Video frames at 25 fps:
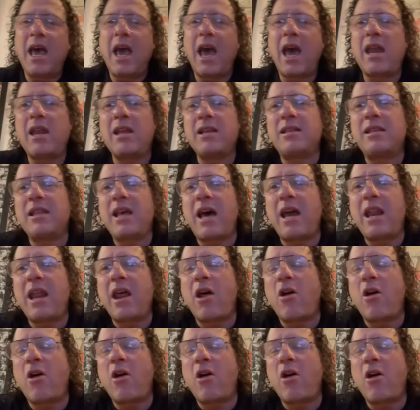And it's not,
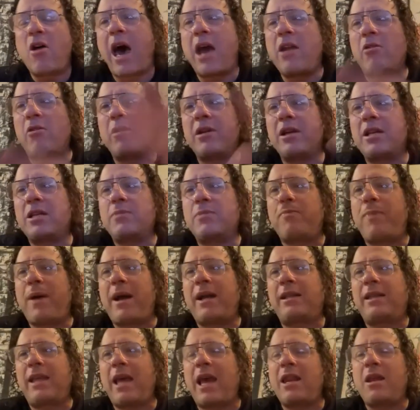I don't
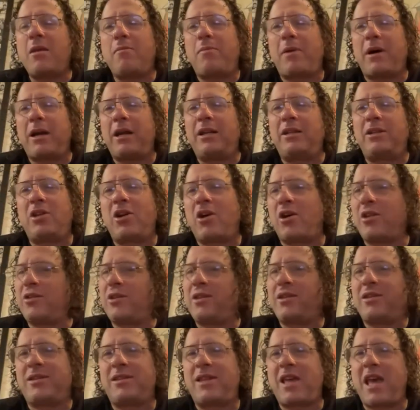expect anybody to
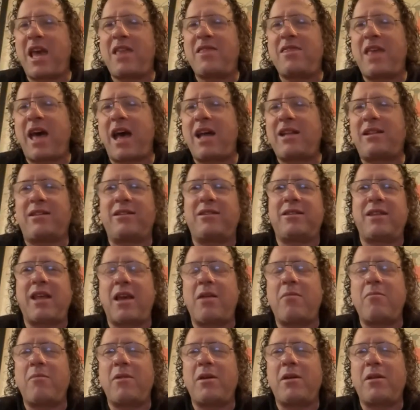understand that
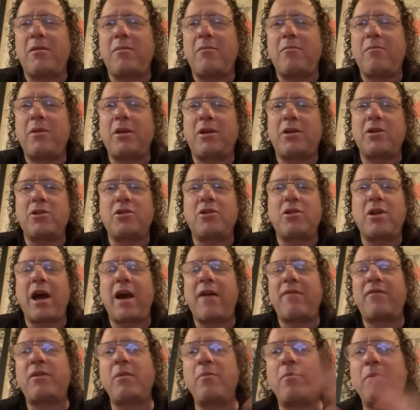statement, because you
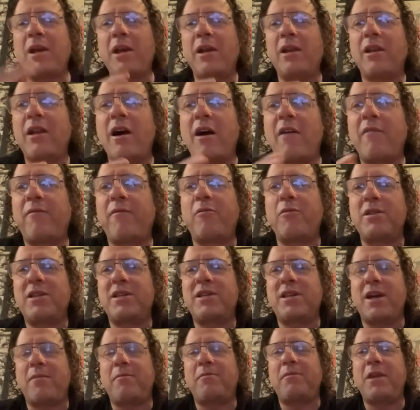have to be in love with
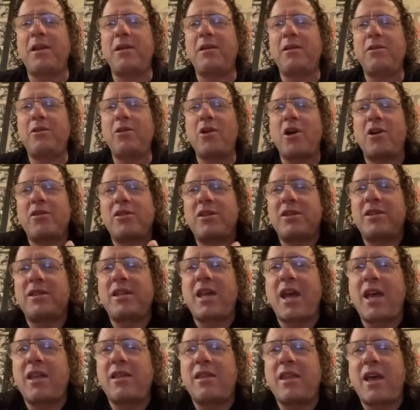something to
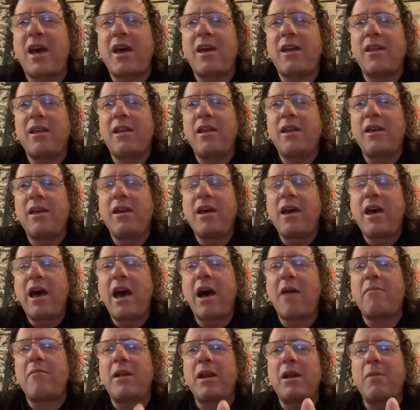understand that.
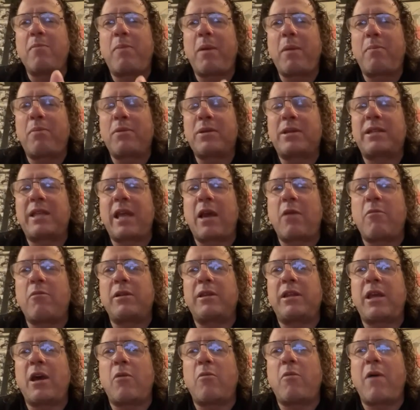How many people stay
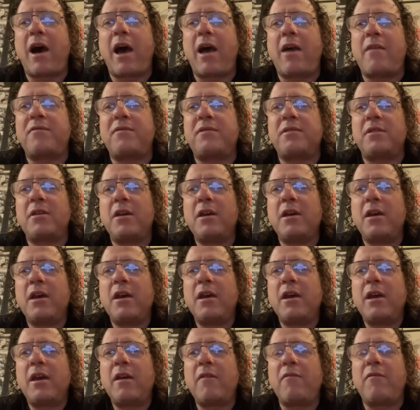with their wives,
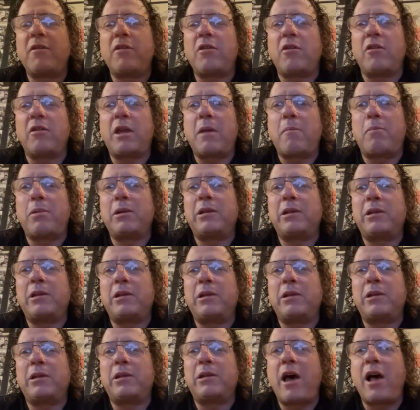even though they put them
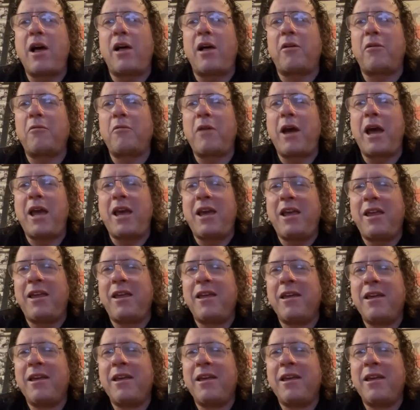through hell, right?